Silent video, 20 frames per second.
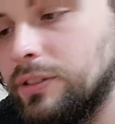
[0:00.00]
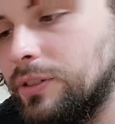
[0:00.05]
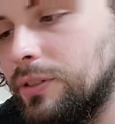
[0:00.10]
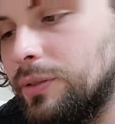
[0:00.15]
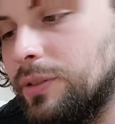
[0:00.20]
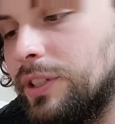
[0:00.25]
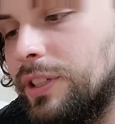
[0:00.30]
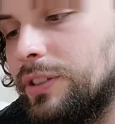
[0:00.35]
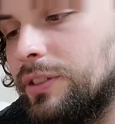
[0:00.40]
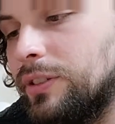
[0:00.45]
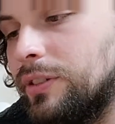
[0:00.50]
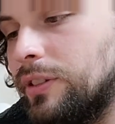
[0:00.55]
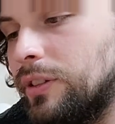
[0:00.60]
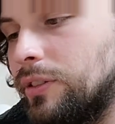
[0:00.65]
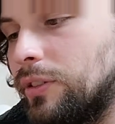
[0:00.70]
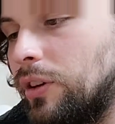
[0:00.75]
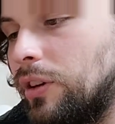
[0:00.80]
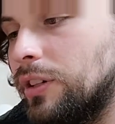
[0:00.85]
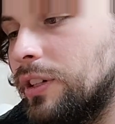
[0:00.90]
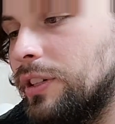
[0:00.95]
So these are the
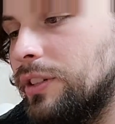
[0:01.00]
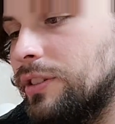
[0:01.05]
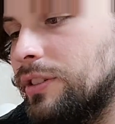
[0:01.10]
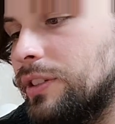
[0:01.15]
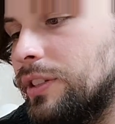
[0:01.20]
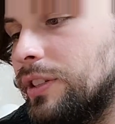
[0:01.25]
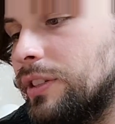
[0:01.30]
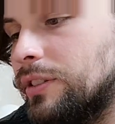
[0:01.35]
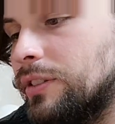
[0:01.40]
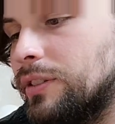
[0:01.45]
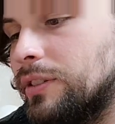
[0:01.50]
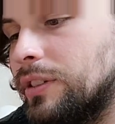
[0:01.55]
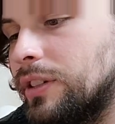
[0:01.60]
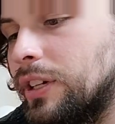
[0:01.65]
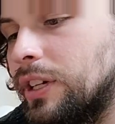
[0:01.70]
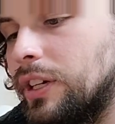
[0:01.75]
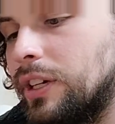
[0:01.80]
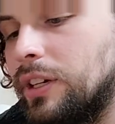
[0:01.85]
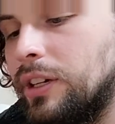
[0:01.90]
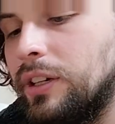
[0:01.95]
longer sticks.
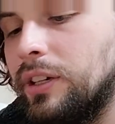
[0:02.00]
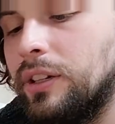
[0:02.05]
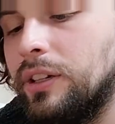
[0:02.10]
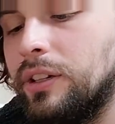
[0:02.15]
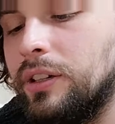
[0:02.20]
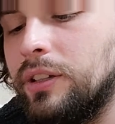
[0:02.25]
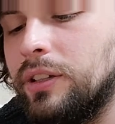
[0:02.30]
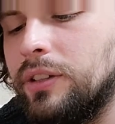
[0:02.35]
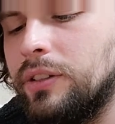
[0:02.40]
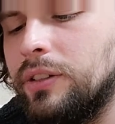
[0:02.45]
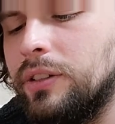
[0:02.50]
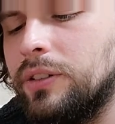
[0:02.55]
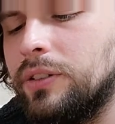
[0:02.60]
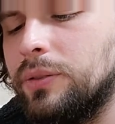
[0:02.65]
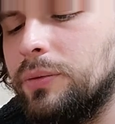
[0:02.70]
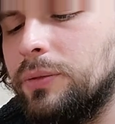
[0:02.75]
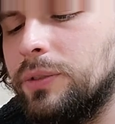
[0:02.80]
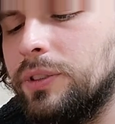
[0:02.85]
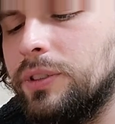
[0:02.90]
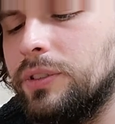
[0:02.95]

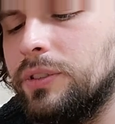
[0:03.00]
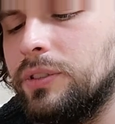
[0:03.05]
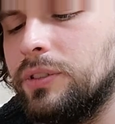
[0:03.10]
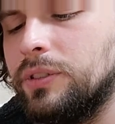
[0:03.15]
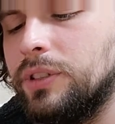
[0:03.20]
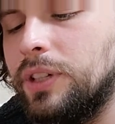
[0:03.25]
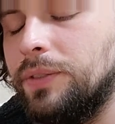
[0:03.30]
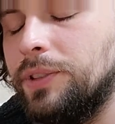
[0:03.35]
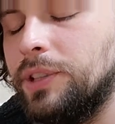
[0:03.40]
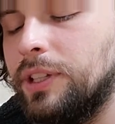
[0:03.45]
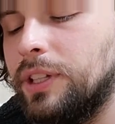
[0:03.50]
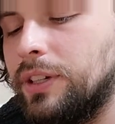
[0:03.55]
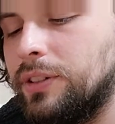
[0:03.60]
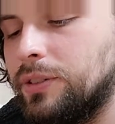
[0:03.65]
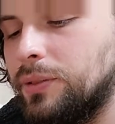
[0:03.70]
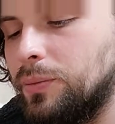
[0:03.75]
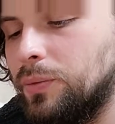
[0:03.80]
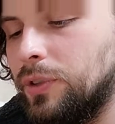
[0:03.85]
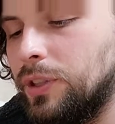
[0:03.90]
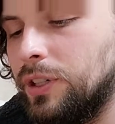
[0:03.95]
This was
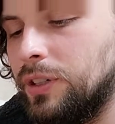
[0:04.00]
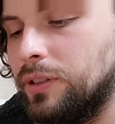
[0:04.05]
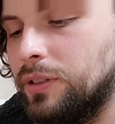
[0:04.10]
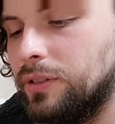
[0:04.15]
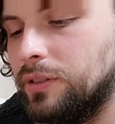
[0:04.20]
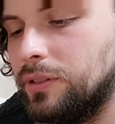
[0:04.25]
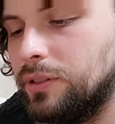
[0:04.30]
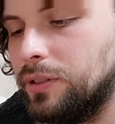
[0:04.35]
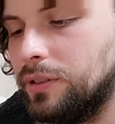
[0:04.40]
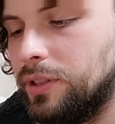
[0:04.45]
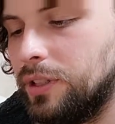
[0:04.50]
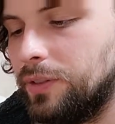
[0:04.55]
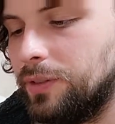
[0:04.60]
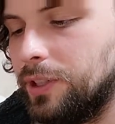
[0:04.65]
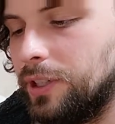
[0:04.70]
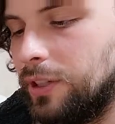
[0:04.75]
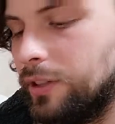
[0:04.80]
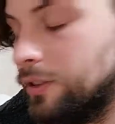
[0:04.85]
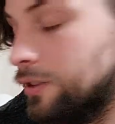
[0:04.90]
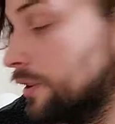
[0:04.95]
7,000 won, so
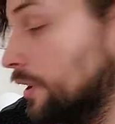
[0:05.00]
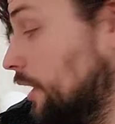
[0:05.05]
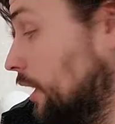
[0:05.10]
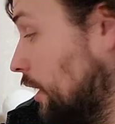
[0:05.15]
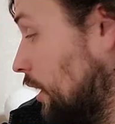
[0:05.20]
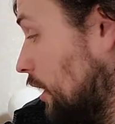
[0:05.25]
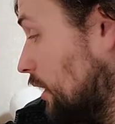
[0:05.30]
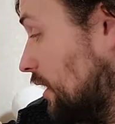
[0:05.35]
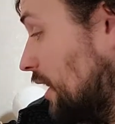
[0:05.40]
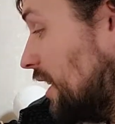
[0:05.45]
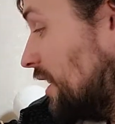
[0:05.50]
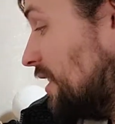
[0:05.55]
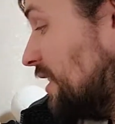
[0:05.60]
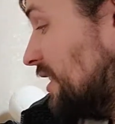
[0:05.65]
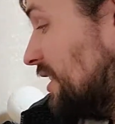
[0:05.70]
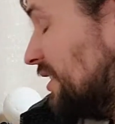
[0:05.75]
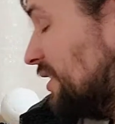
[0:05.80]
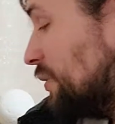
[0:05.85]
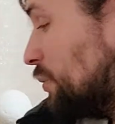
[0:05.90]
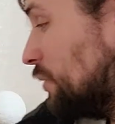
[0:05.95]
$7. A lot of
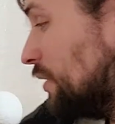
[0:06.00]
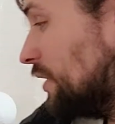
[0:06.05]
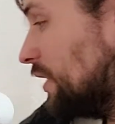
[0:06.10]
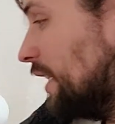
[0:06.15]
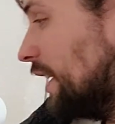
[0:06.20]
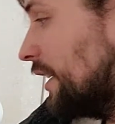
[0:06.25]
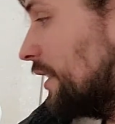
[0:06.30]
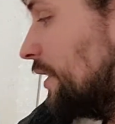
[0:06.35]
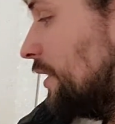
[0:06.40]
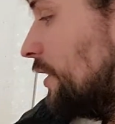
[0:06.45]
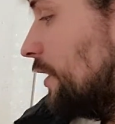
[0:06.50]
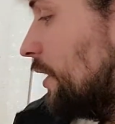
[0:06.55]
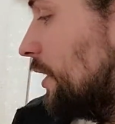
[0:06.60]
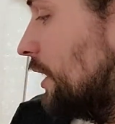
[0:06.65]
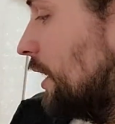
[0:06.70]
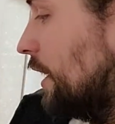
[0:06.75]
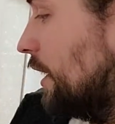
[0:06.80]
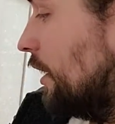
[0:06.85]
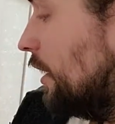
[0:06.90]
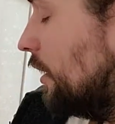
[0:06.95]
these were like
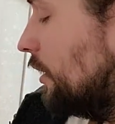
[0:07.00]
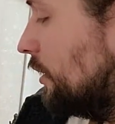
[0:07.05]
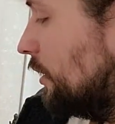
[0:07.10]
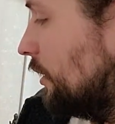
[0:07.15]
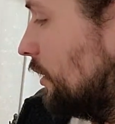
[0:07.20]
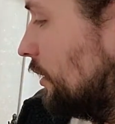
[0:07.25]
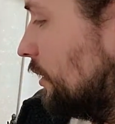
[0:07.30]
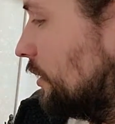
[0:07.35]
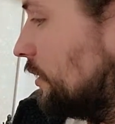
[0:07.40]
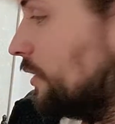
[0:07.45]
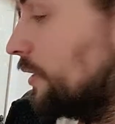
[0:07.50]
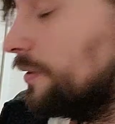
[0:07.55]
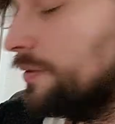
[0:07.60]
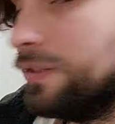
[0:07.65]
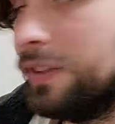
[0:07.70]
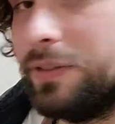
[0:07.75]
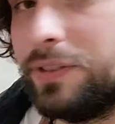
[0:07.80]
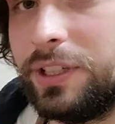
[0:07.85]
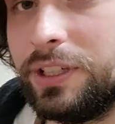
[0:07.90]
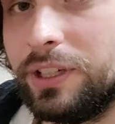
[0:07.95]
$30 to
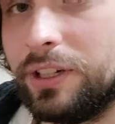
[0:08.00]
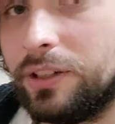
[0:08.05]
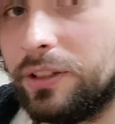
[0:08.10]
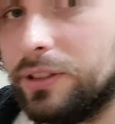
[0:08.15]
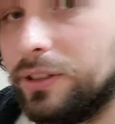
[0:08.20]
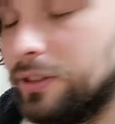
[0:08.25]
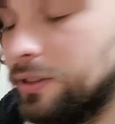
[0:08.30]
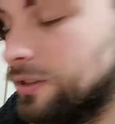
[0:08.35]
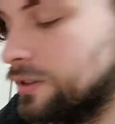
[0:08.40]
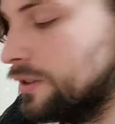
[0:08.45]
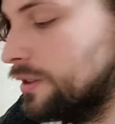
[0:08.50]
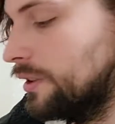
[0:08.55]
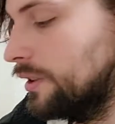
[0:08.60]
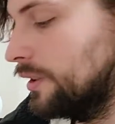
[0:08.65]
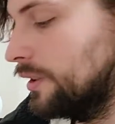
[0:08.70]
$50.